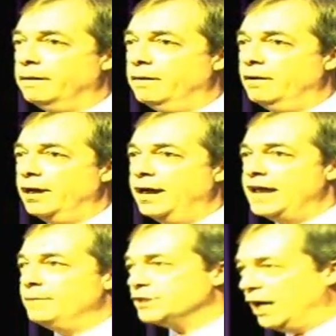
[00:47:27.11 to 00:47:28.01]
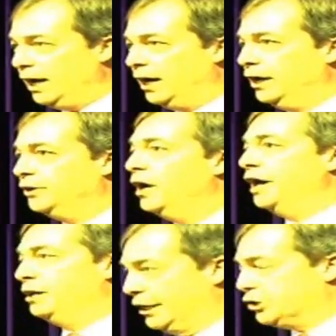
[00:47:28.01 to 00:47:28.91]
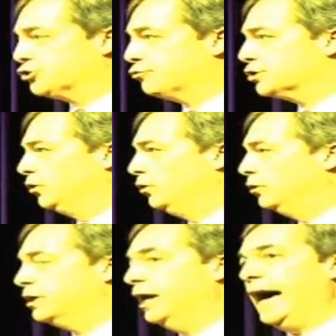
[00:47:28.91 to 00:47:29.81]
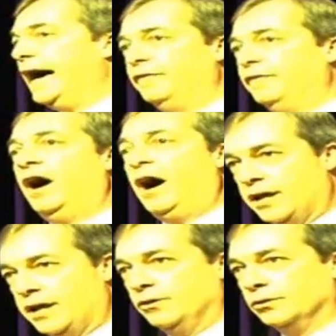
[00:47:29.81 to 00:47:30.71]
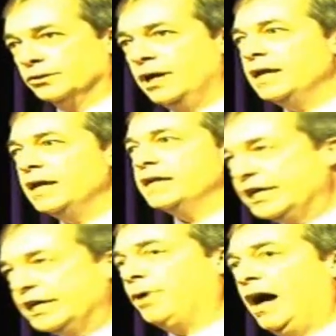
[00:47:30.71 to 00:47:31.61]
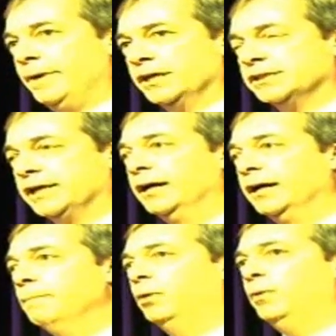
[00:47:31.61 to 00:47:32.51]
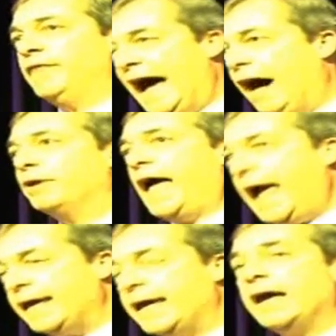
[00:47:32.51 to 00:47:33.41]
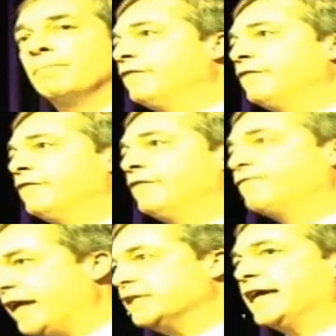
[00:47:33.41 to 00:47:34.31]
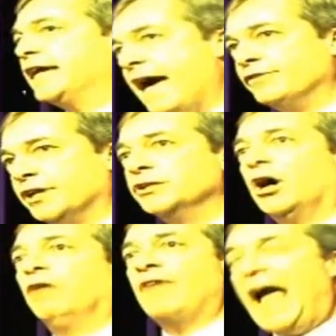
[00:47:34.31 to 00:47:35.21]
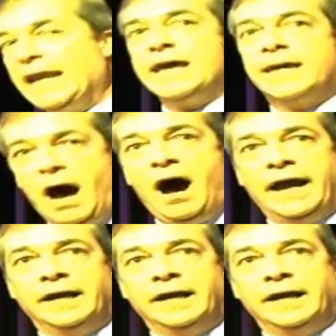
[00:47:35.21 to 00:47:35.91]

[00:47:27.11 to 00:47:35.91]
he was heard at a magistrate's court and at the High Court. Yes, Prime Minister, but without any prima facie evidence of any kind